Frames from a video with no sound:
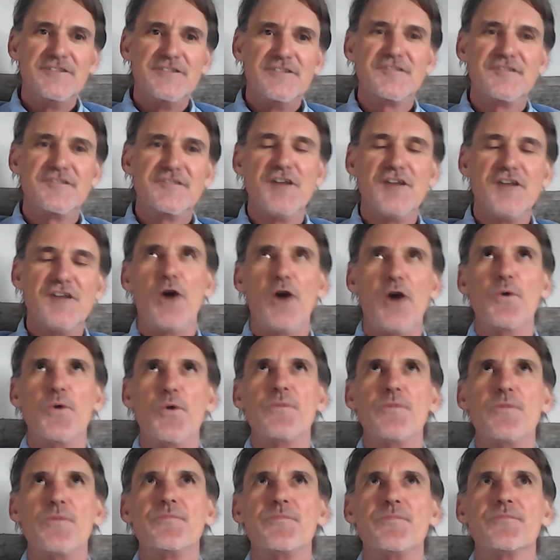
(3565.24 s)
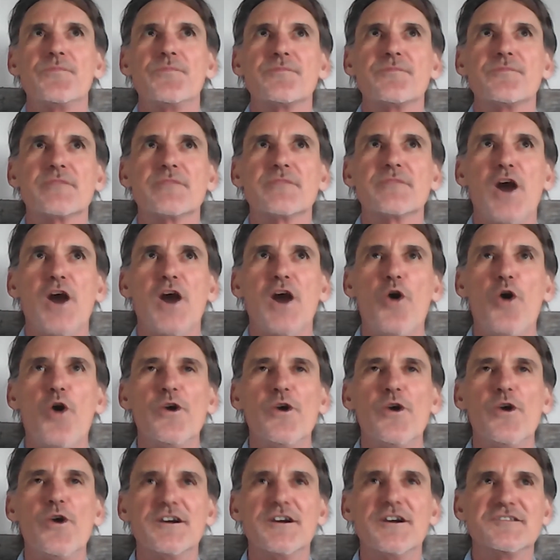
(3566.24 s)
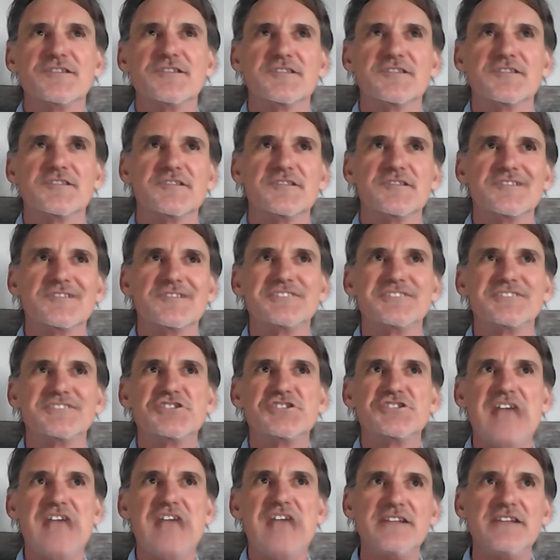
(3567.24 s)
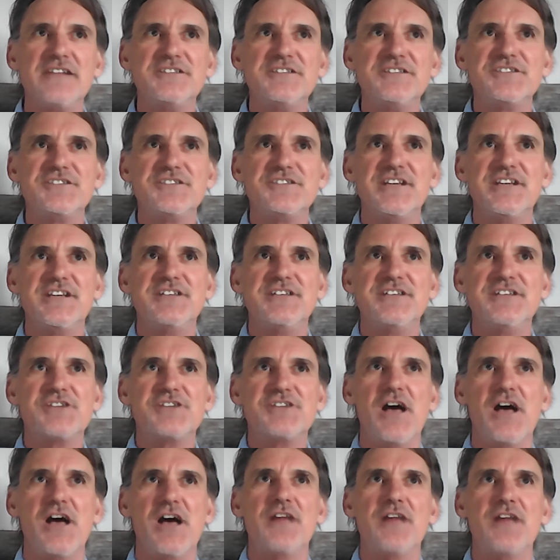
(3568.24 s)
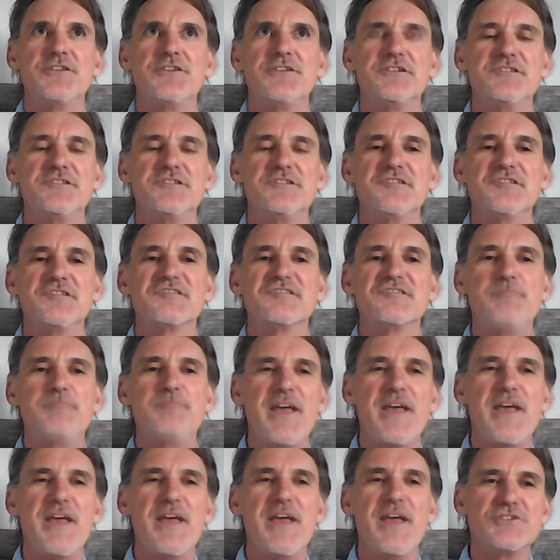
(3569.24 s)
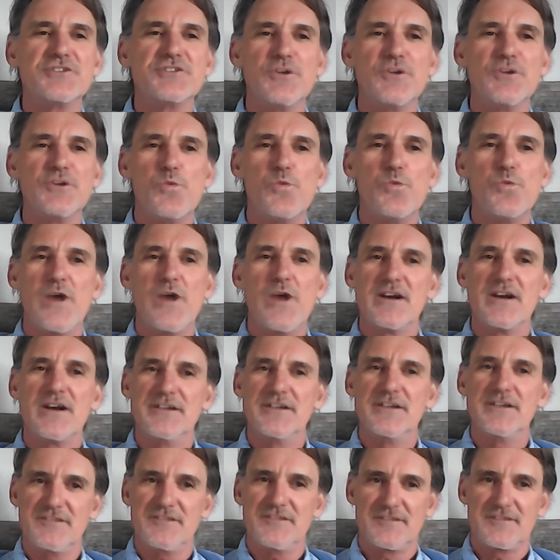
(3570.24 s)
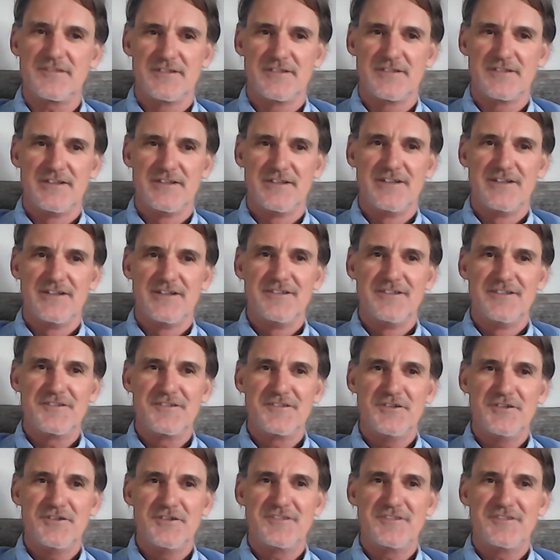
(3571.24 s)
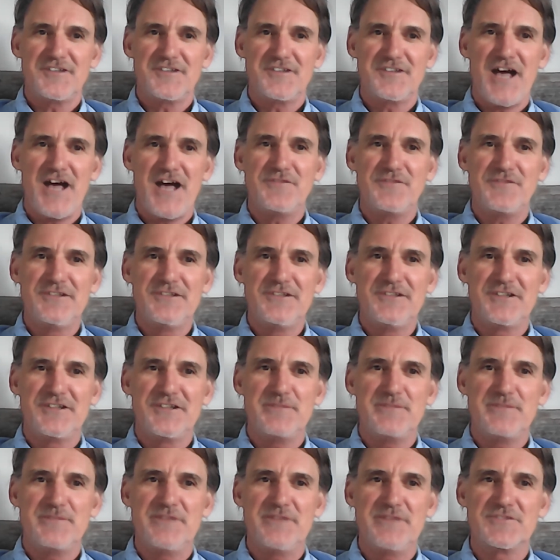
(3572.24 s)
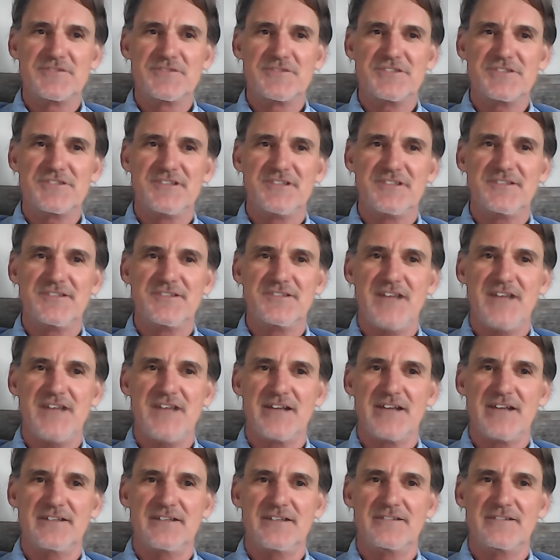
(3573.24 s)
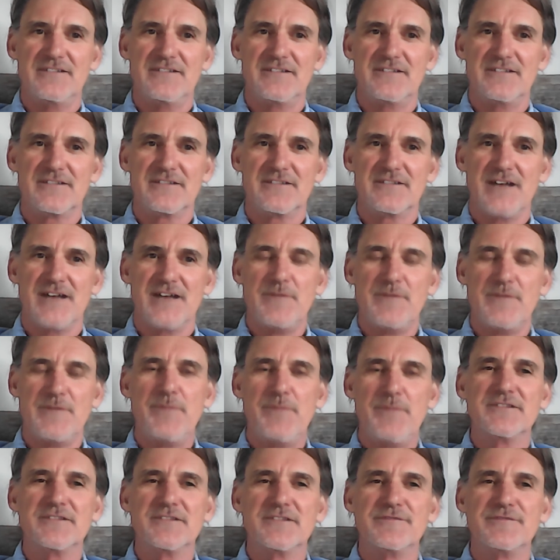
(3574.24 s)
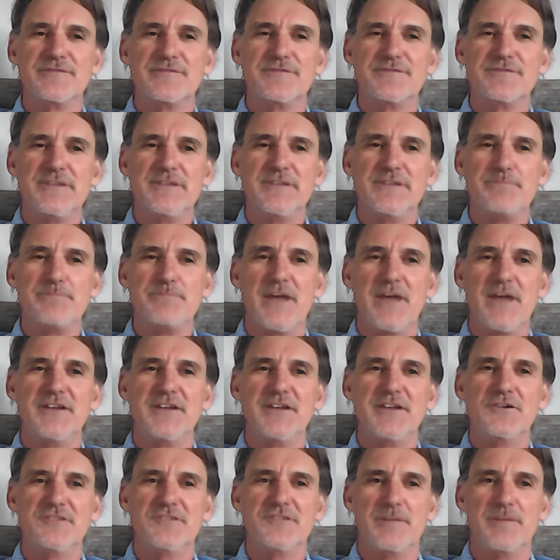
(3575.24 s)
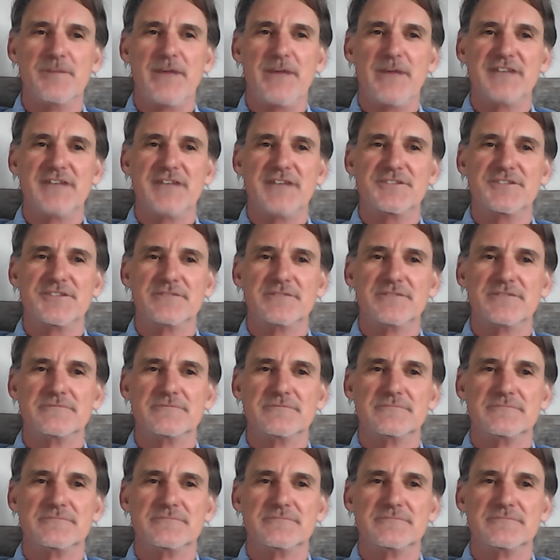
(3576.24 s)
So horses challenge each other's spatial awareness. So Scott, if you look at me for just a second, I'm about to flip my nose up at you.